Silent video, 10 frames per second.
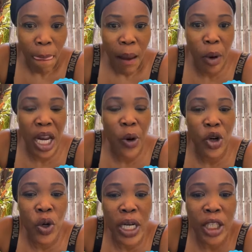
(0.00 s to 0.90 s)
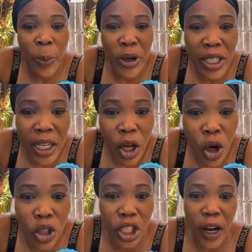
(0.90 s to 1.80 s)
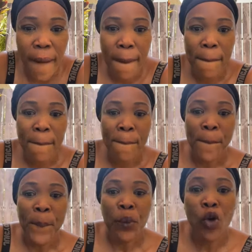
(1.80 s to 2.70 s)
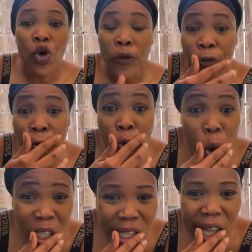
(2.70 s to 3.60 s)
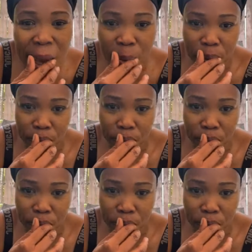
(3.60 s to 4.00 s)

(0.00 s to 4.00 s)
But they were doing it to protect the culture. We no force them.